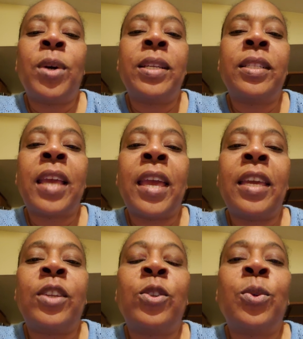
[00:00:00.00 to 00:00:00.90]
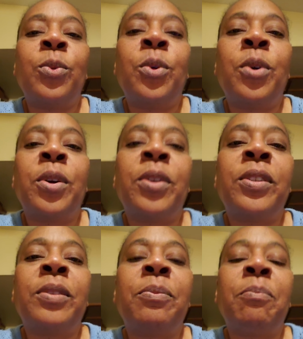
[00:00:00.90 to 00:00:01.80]
to take
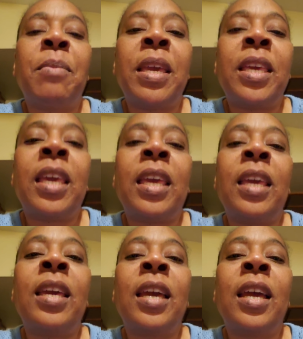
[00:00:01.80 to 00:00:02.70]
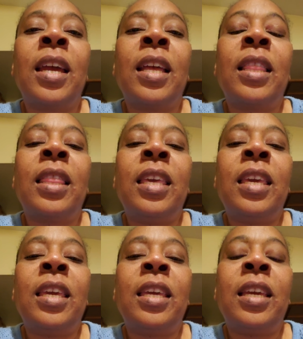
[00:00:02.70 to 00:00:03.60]
towards making
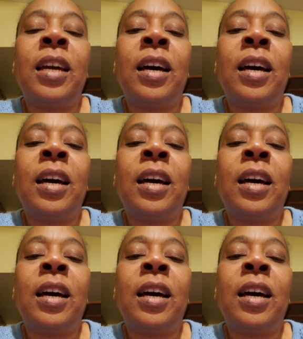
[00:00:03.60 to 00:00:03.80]
the